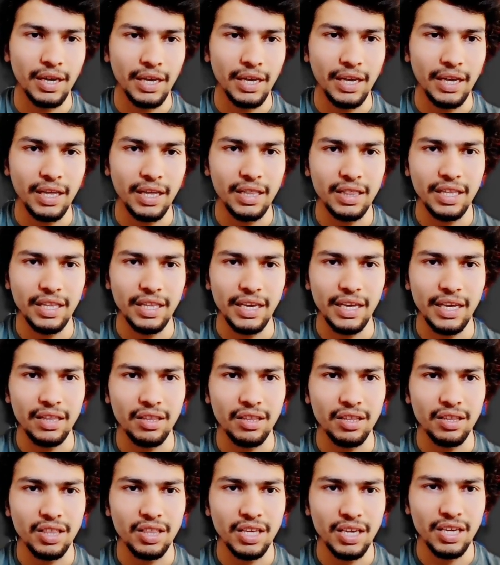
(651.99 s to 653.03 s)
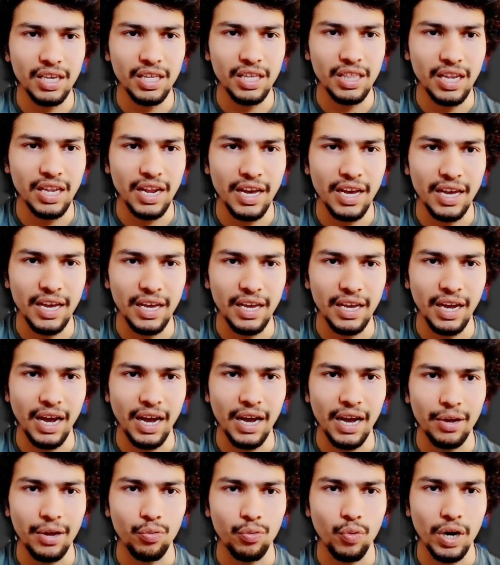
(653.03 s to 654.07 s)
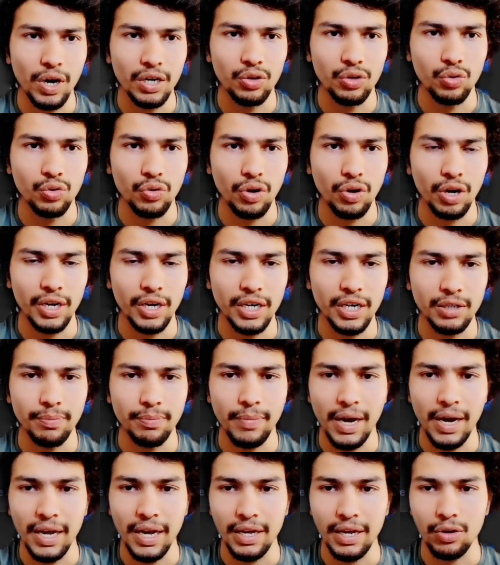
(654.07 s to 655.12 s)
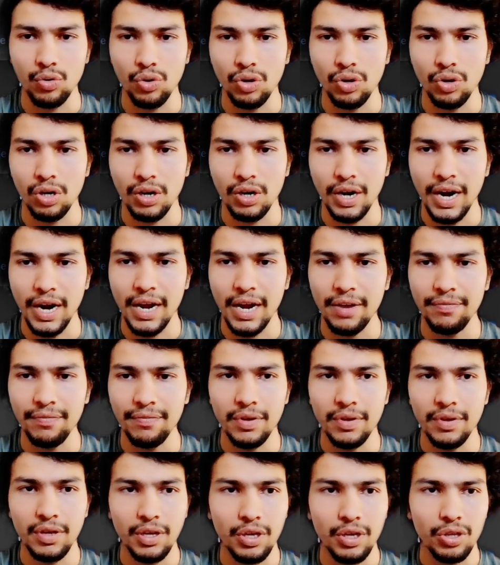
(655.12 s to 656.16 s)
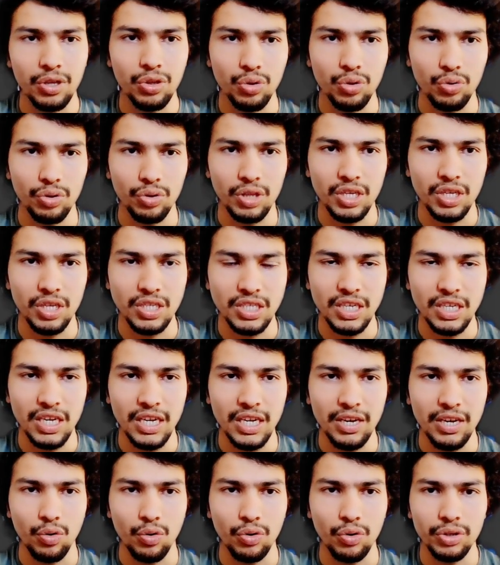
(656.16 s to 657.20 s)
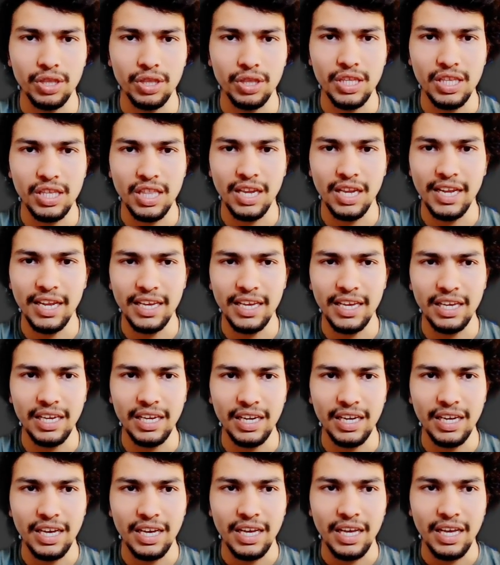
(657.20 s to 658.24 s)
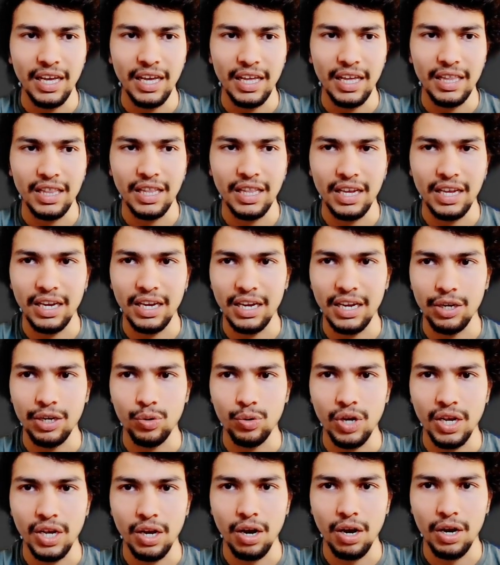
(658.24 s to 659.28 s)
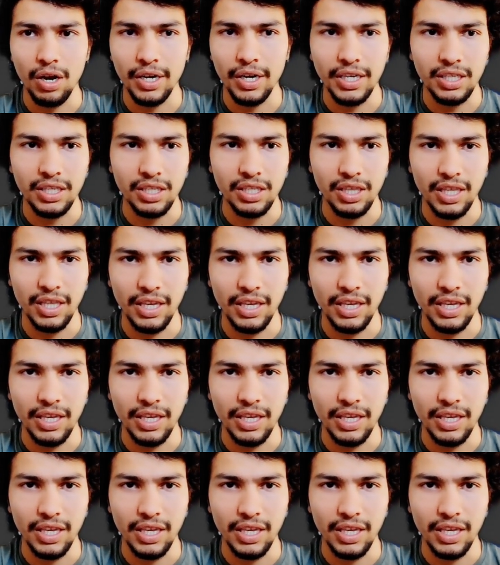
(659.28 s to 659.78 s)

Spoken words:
And the other thing is like I want to connect my Google Drive, so just click on this link and then it will connect the